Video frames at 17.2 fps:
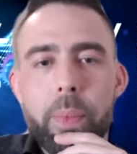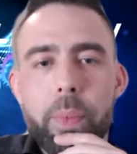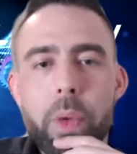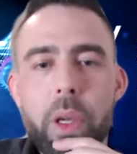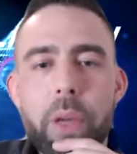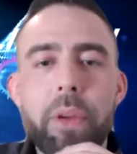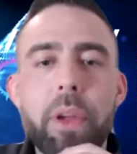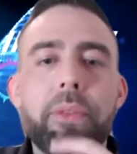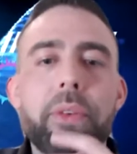
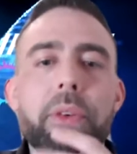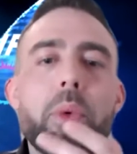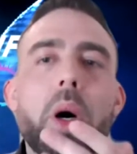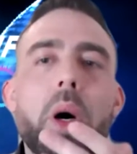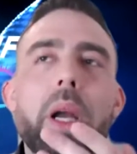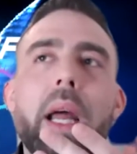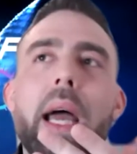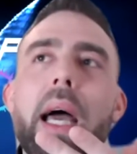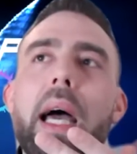if you
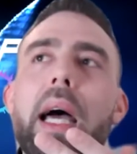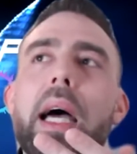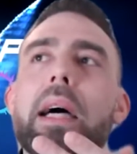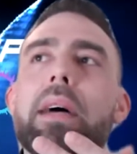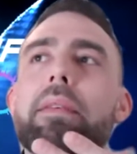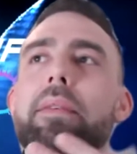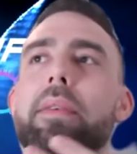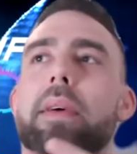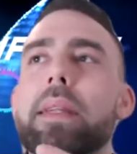want to
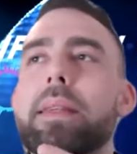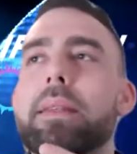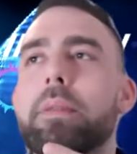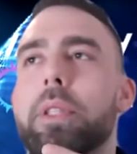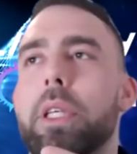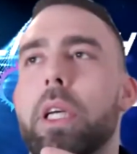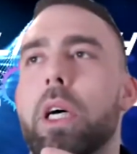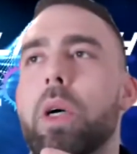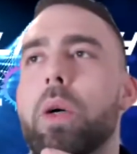have,
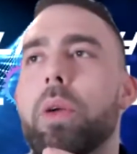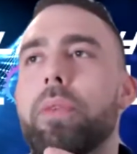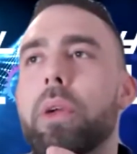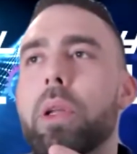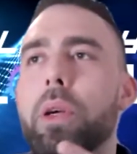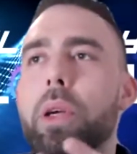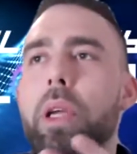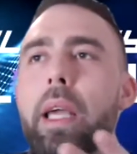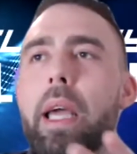if you're
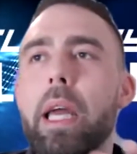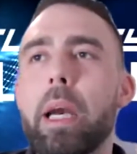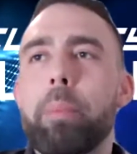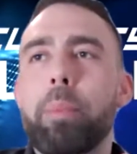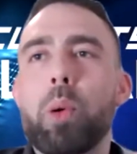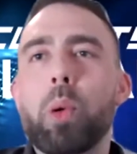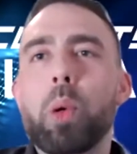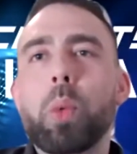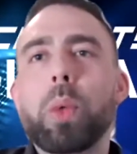looking at a
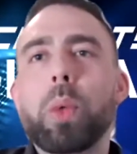pool